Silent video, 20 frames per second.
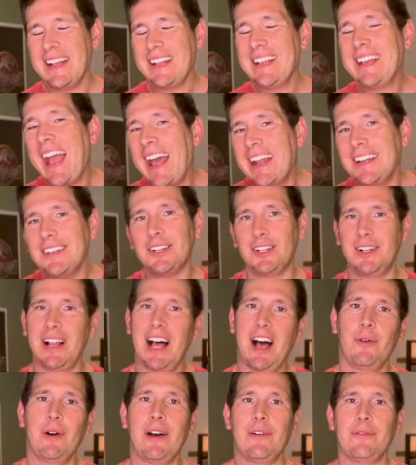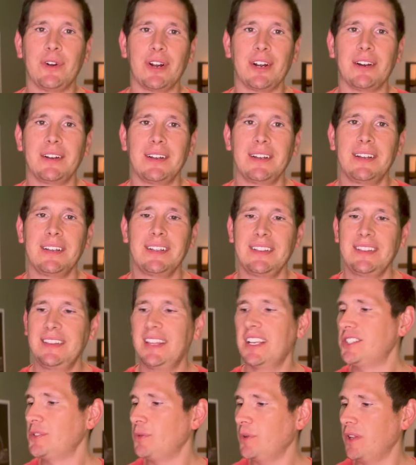Kendall, however,
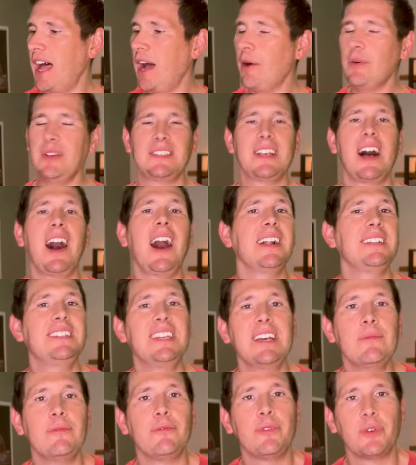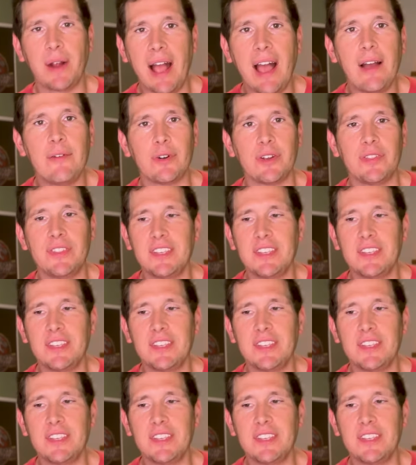this will always haunt him forever.